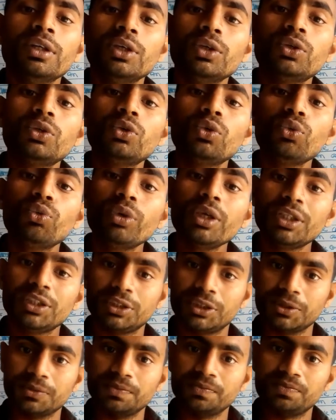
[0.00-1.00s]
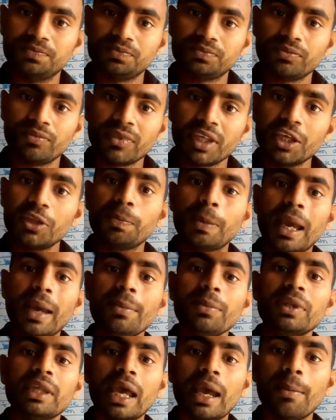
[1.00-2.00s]
due to which
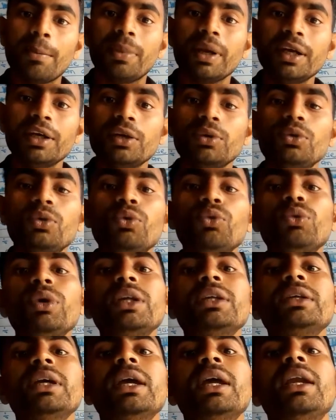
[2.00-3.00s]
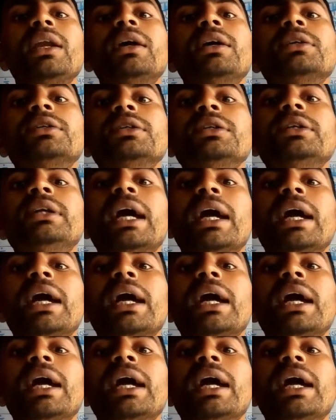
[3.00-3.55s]
spams happen, due to which allergy,